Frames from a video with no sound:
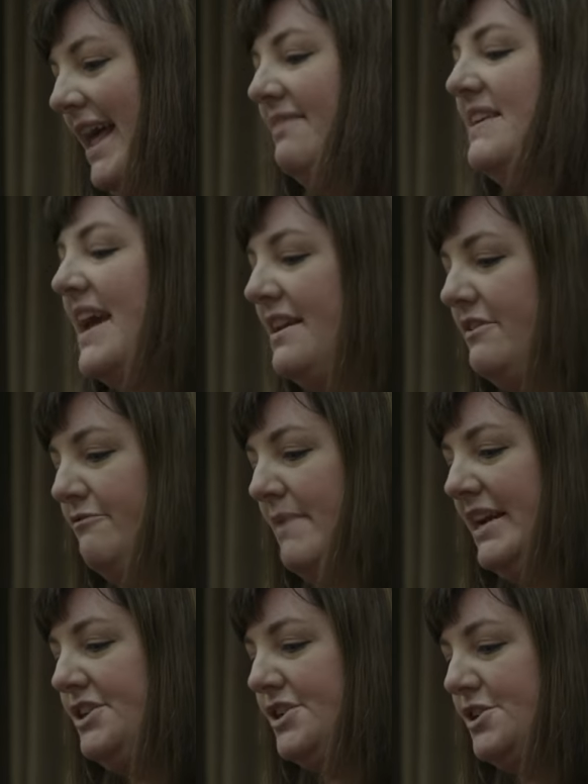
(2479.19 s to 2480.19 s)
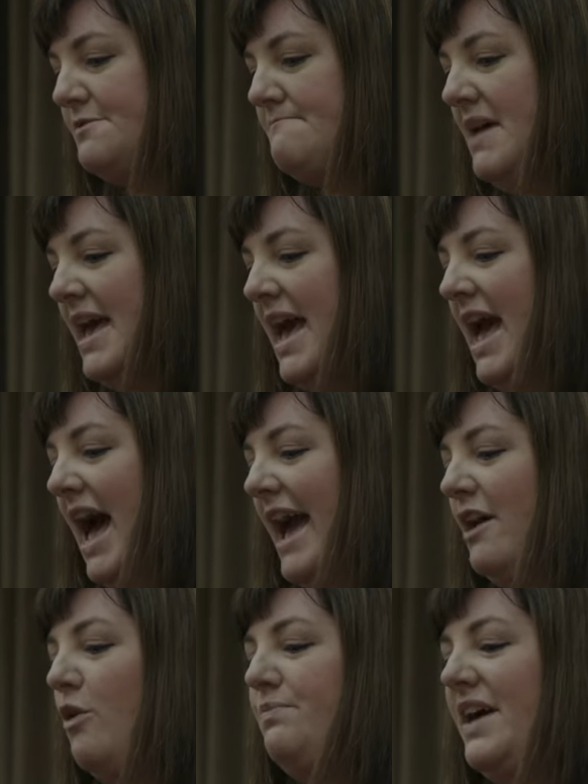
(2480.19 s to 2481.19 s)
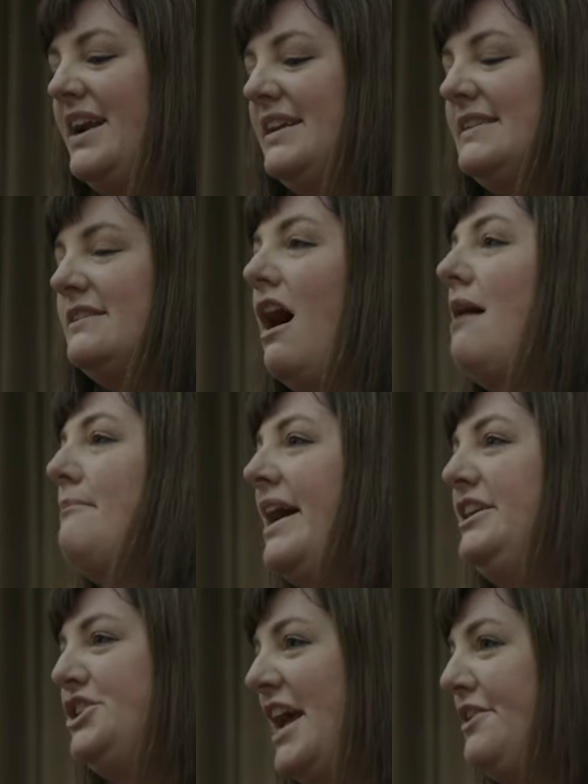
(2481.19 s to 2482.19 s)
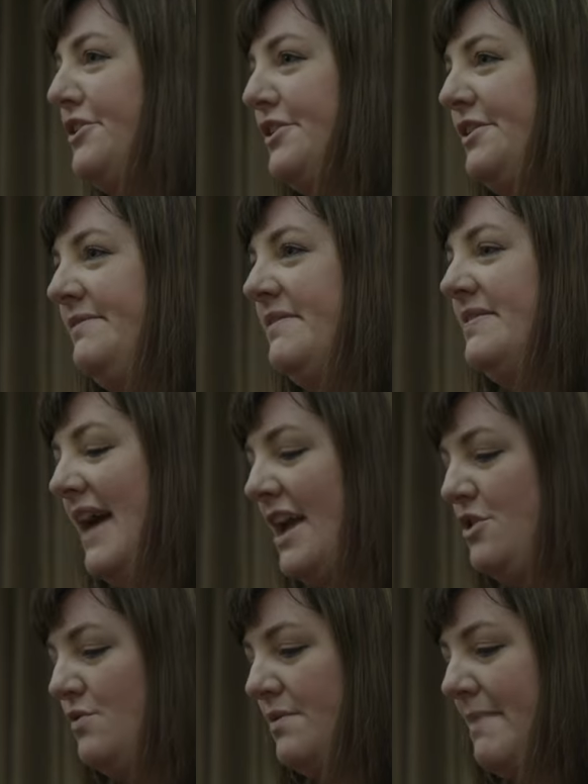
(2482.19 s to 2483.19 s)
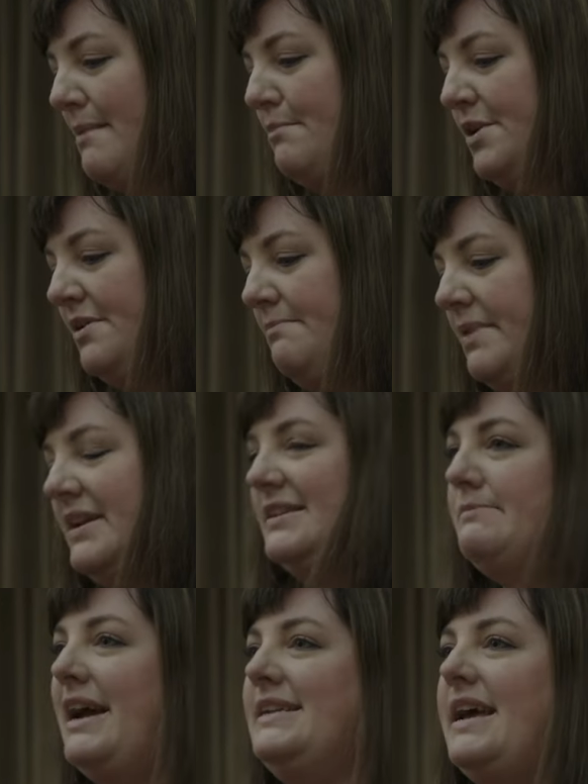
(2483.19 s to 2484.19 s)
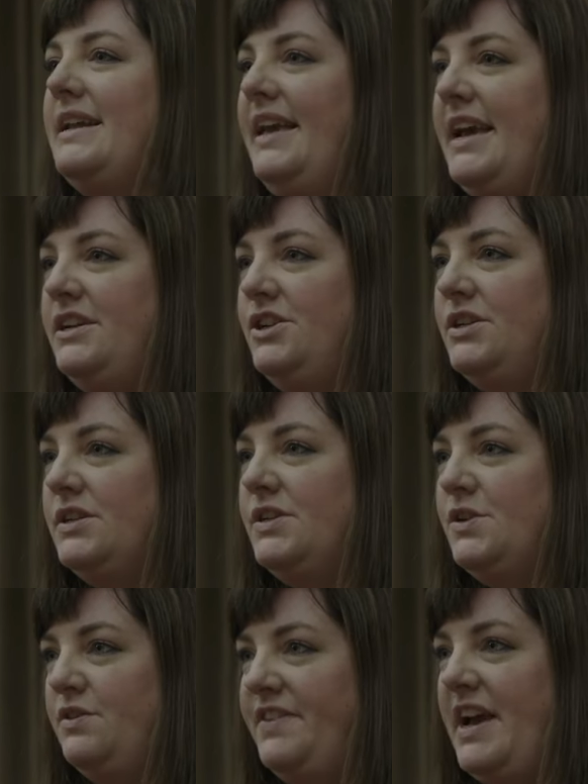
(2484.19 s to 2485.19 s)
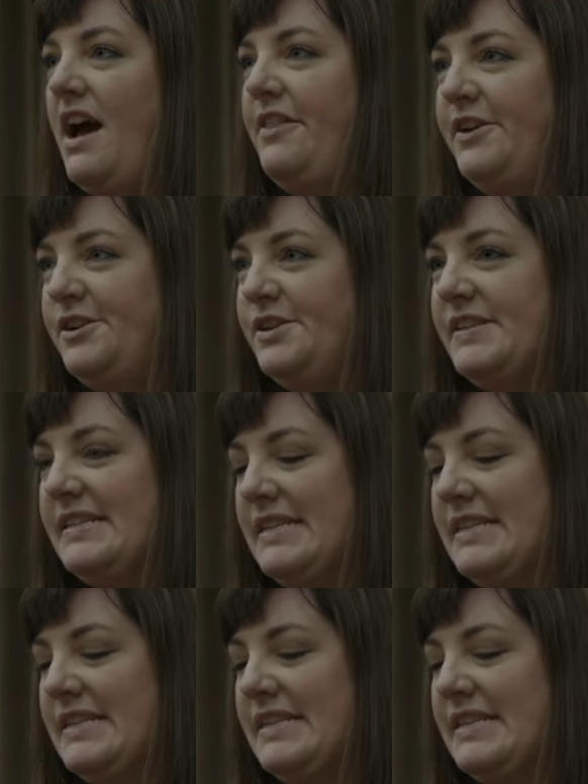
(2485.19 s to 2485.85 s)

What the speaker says: And at the end of my term, I hope that it is not my gender that you remember, but is my dedication to serving others.